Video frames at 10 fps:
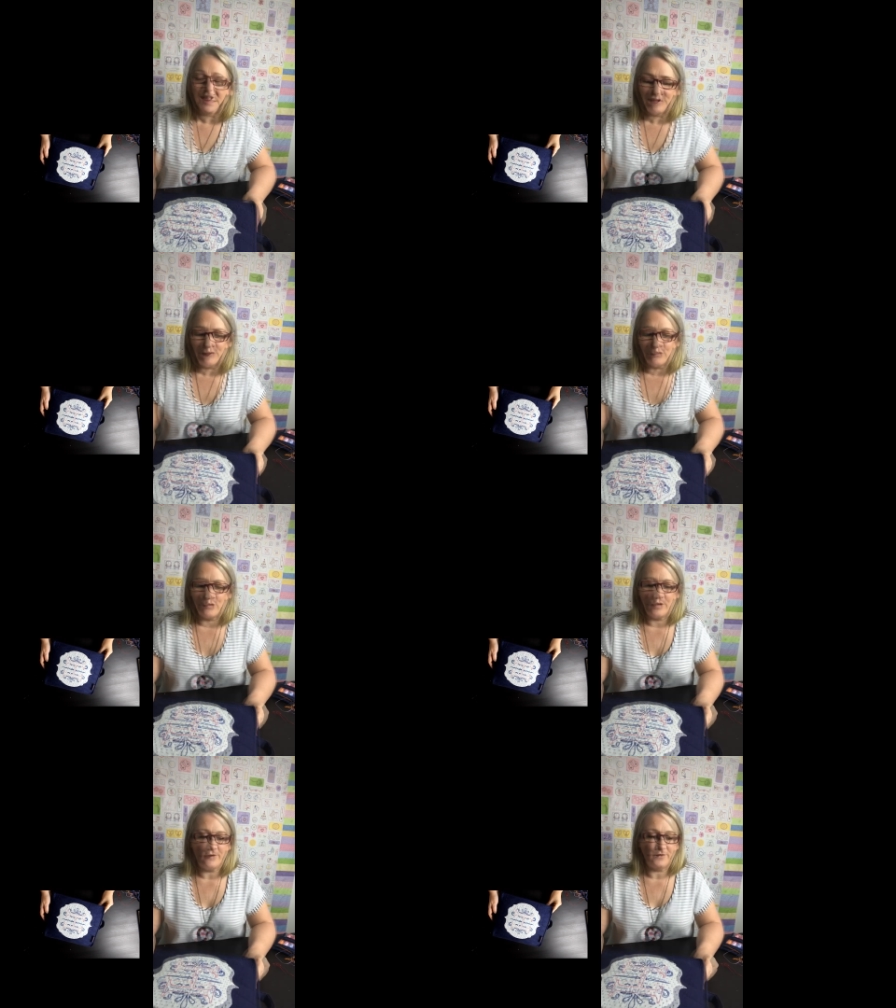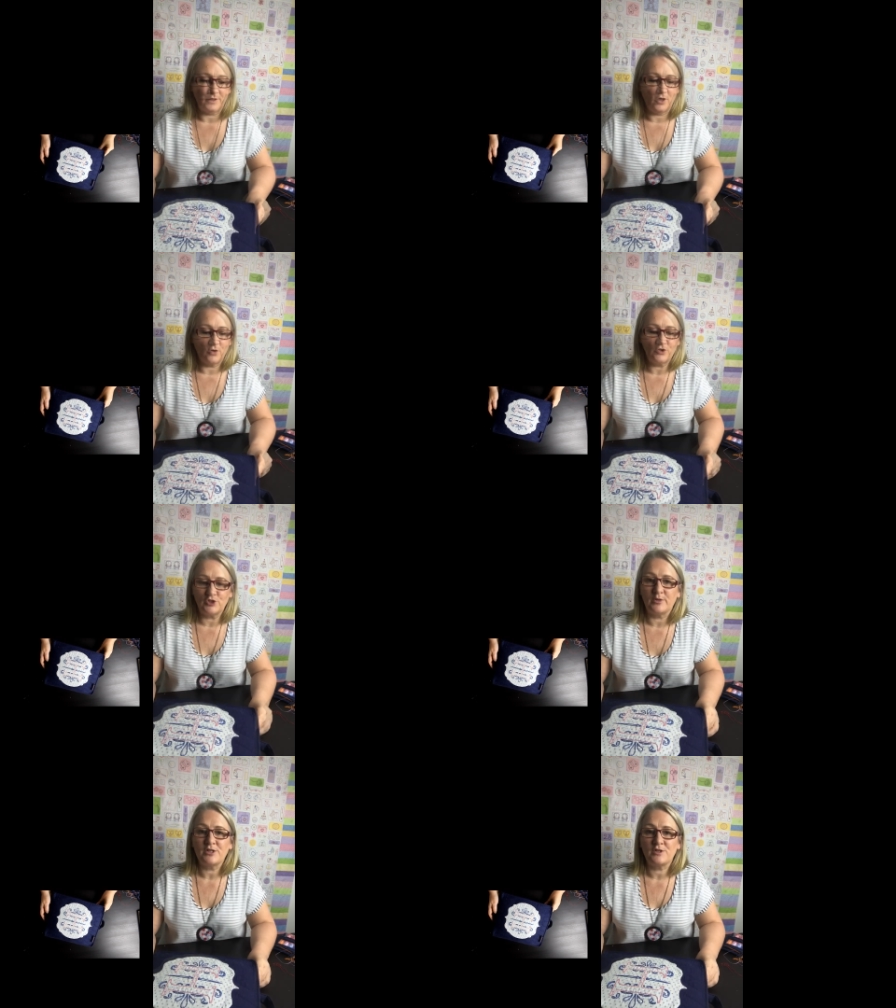For the whole
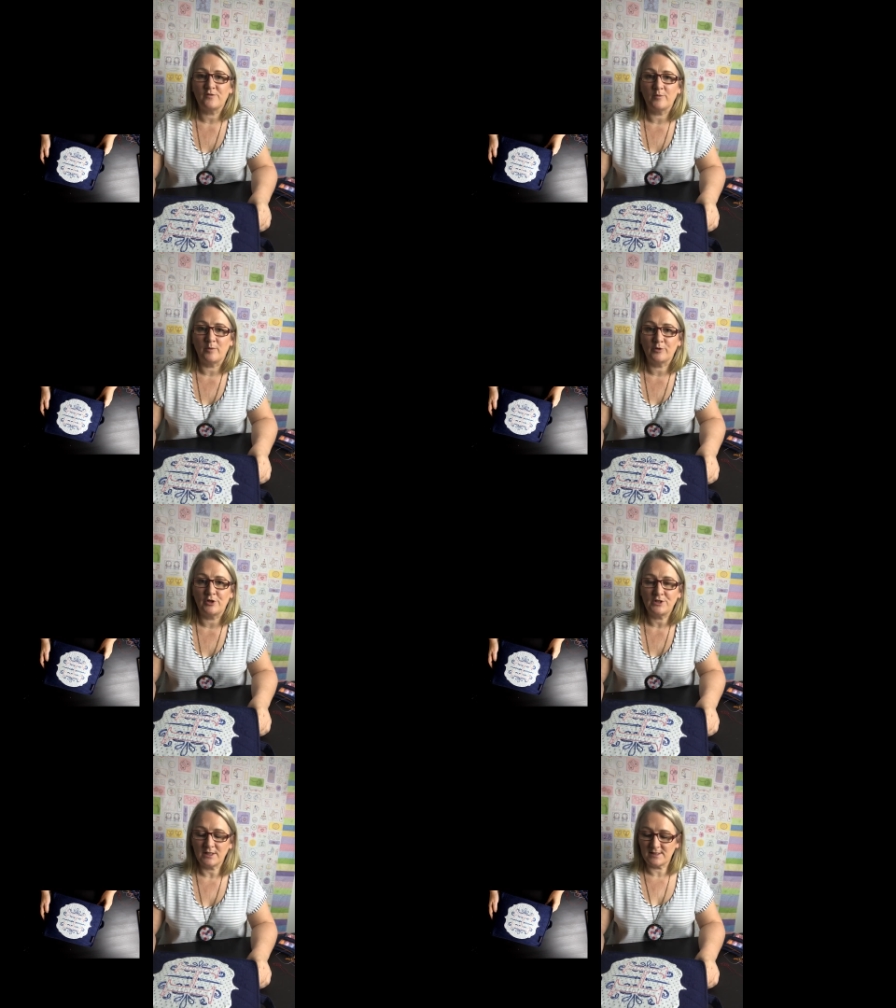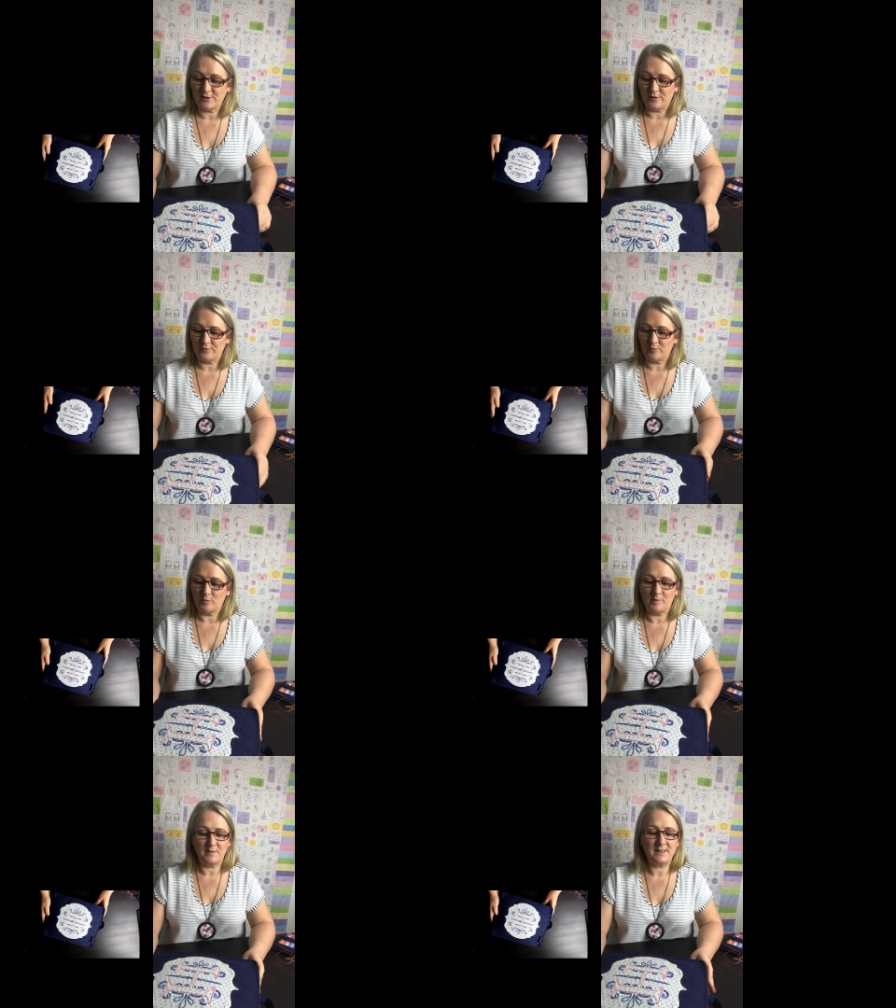duration of my project, so for
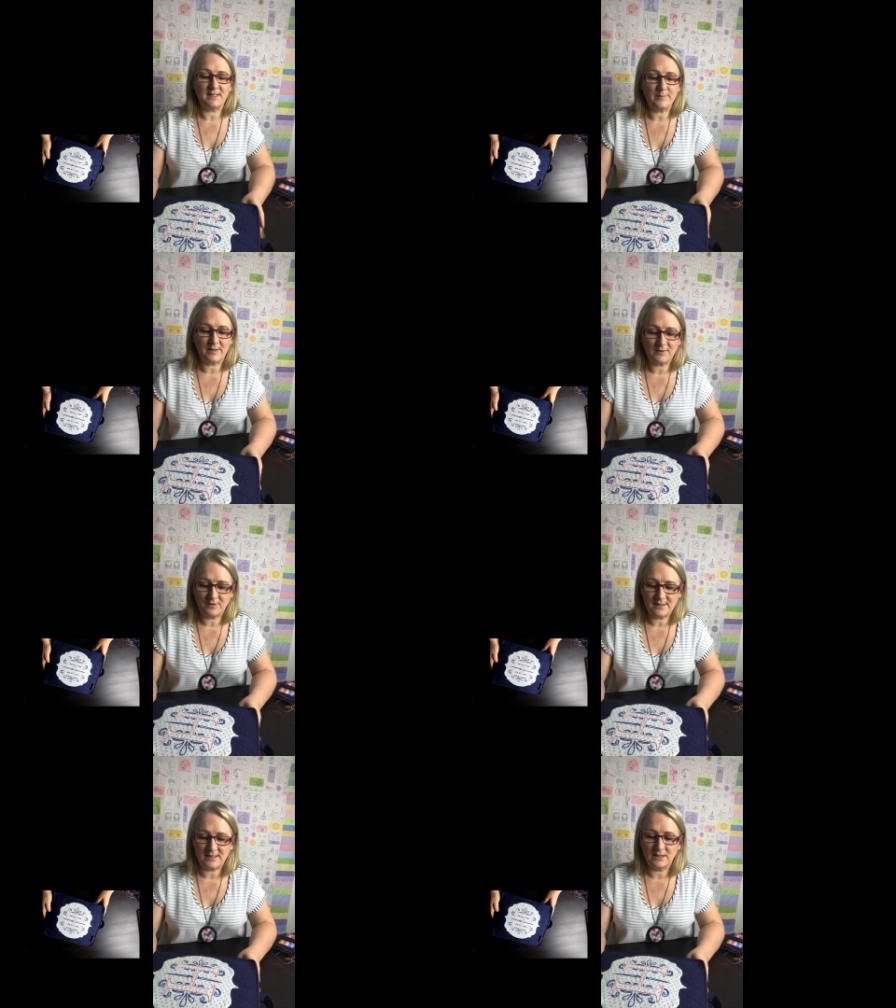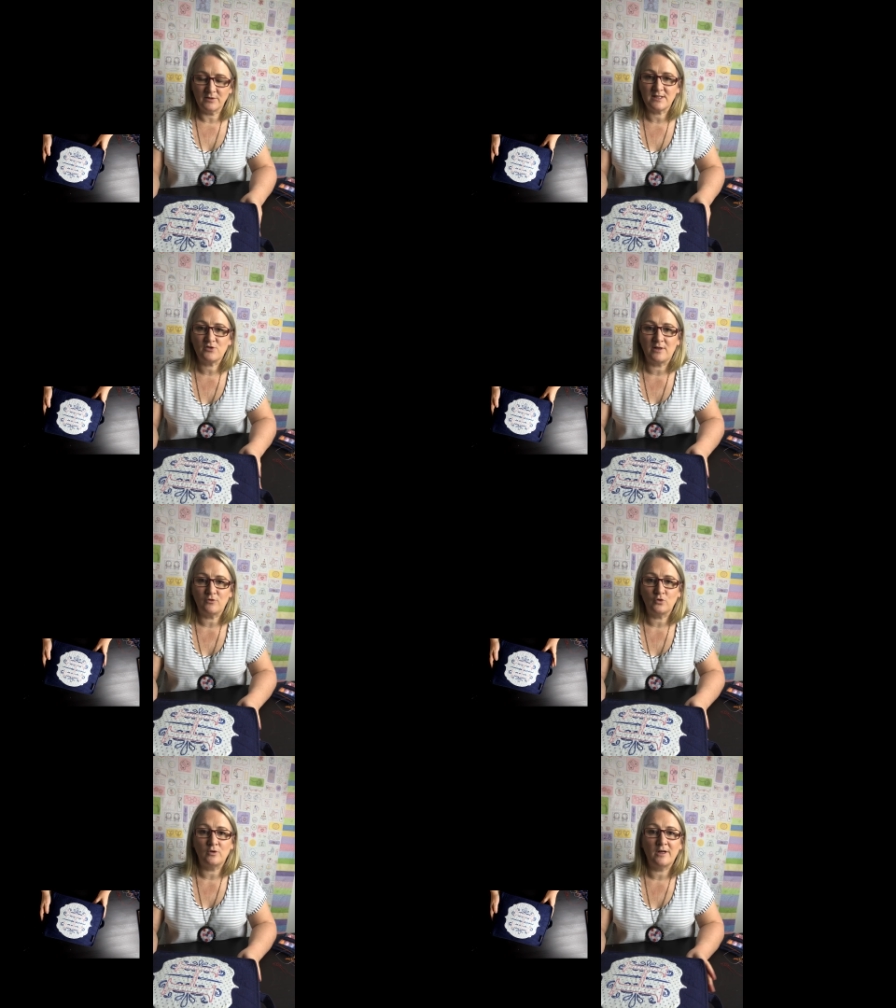probably 6 months of this year, it's
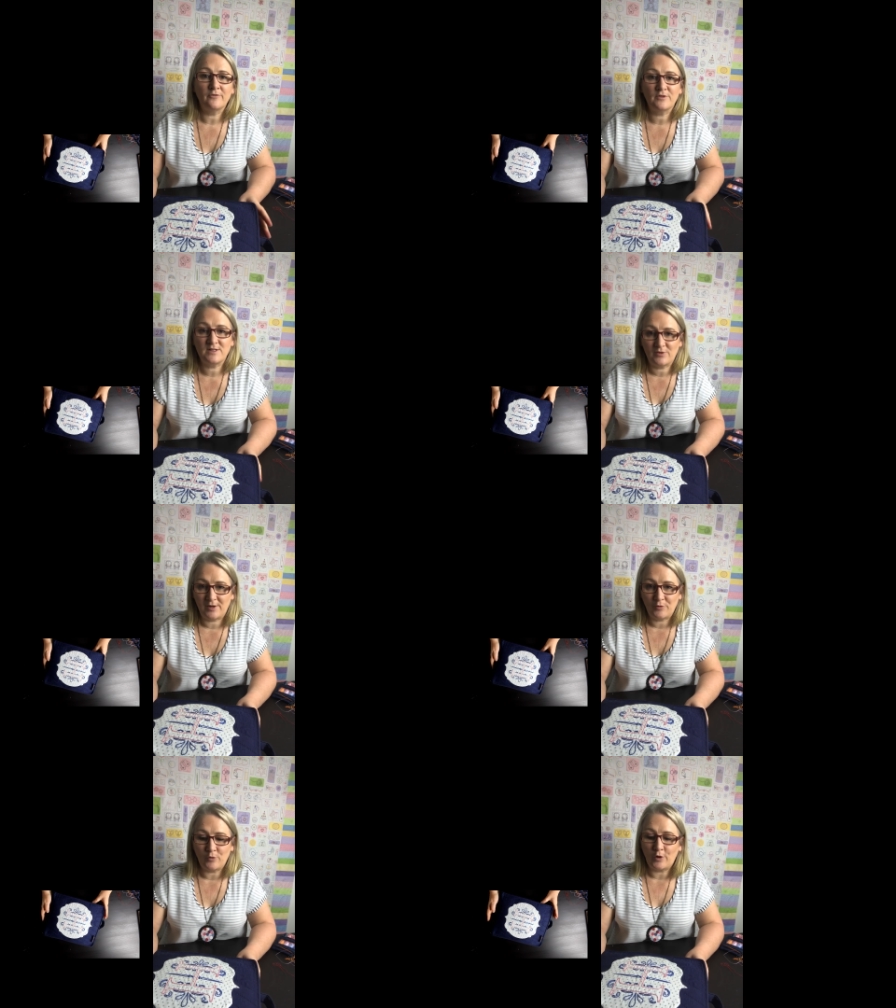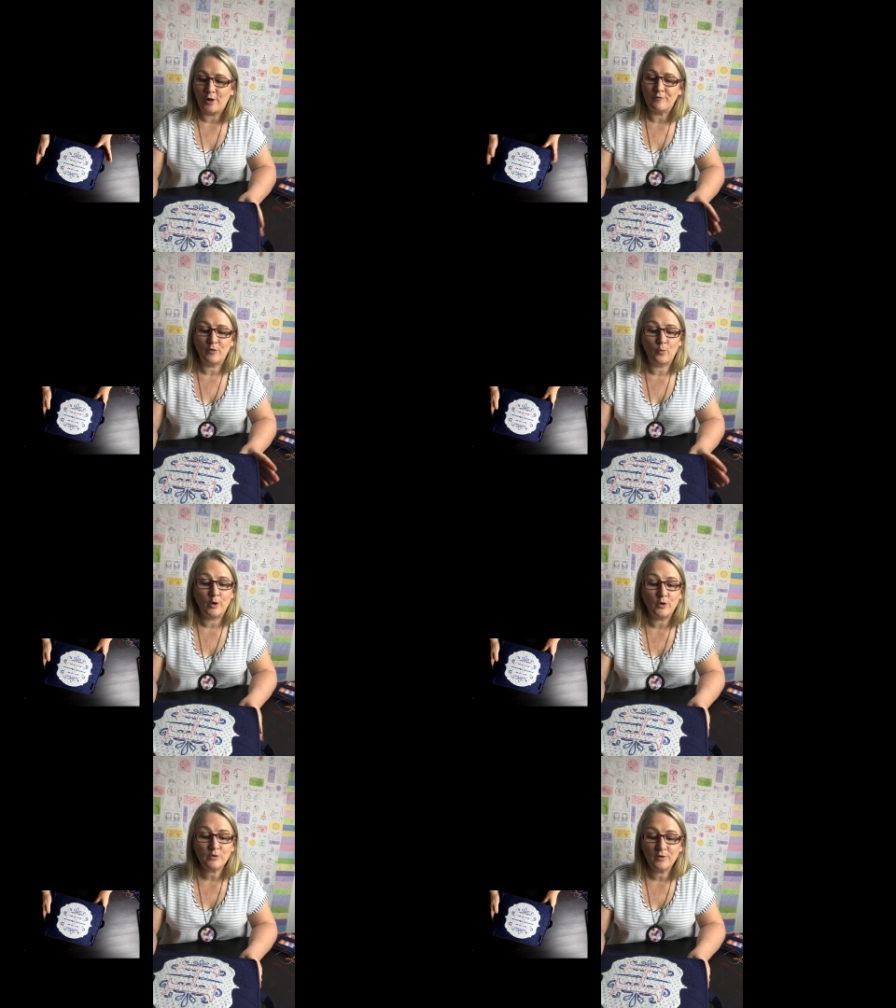travelled all over Australia and all over the
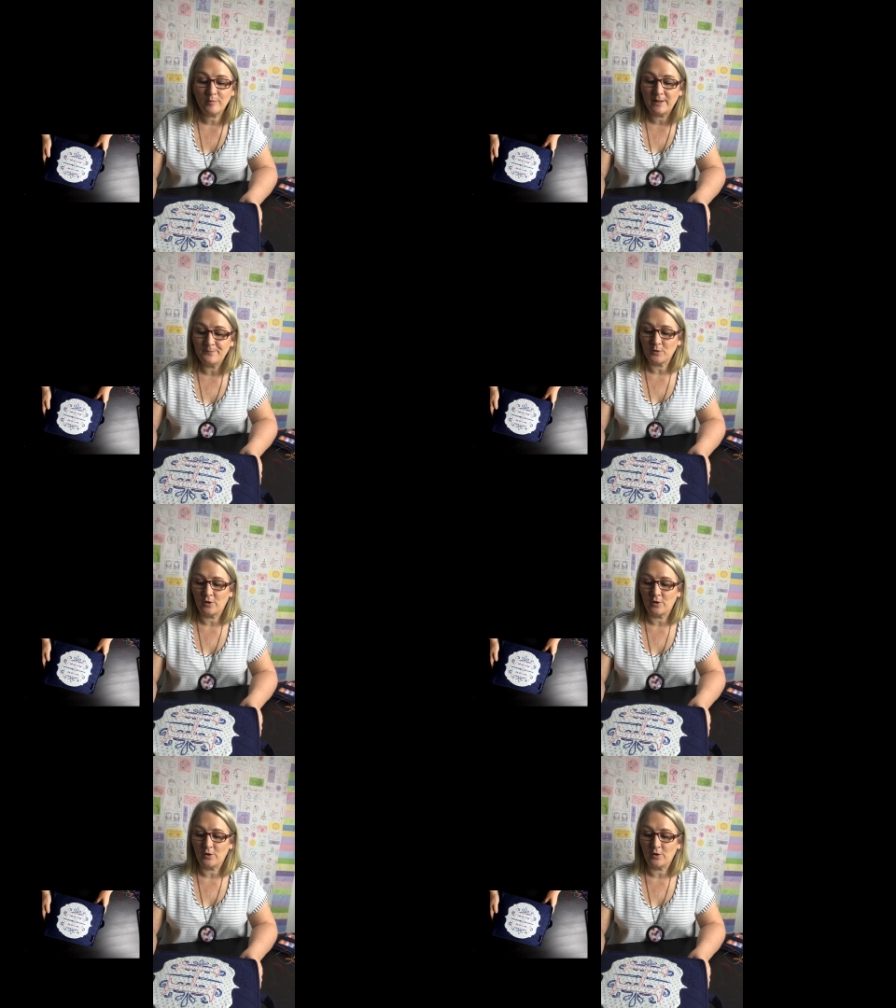world with me